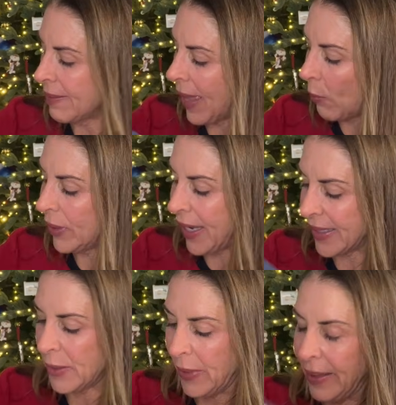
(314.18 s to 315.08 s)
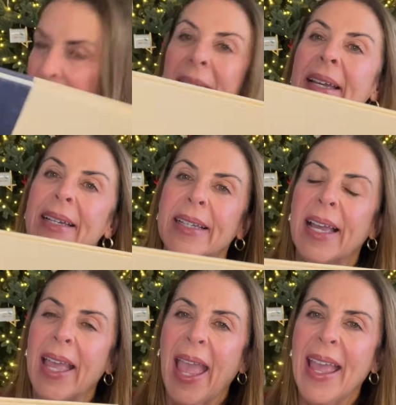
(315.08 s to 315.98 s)
that one gets me.
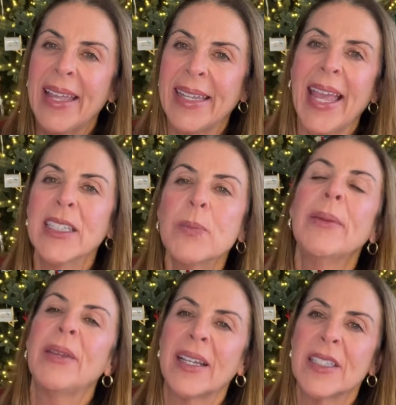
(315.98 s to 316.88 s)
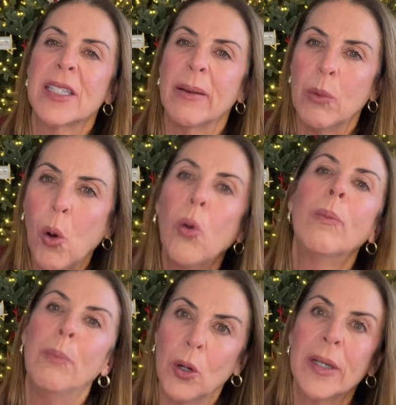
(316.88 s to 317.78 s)
It gets me because the whole
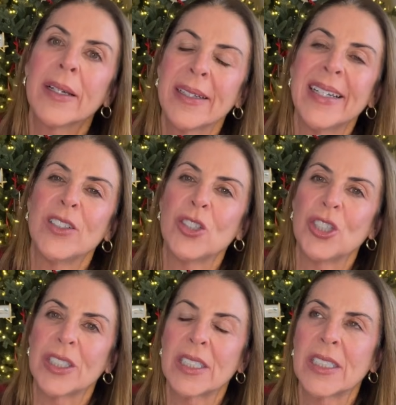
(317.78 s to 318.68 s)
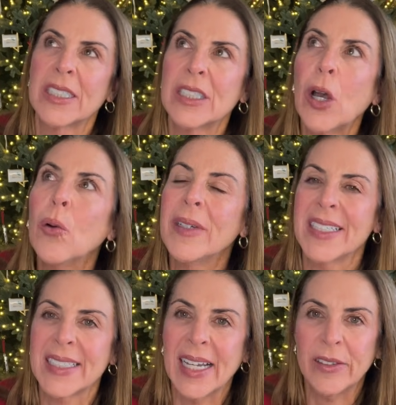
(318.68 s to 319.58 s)
book is just so
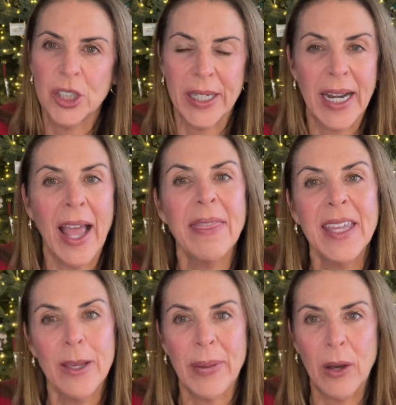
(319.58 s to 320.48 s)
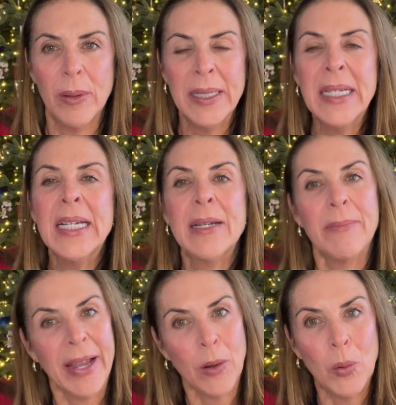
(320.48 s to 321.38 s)
nostalgic, and I think about
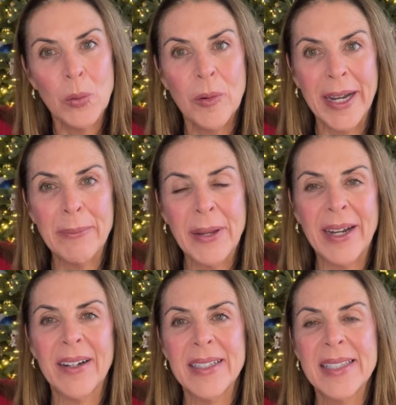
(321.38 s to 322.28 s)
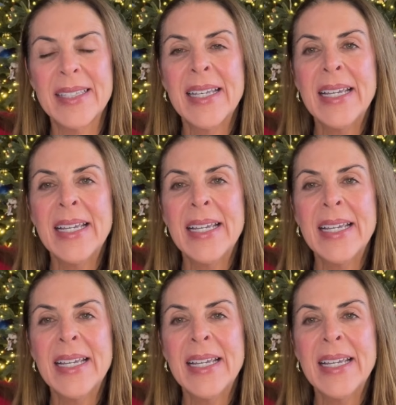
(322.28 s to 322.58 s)
my own grandparents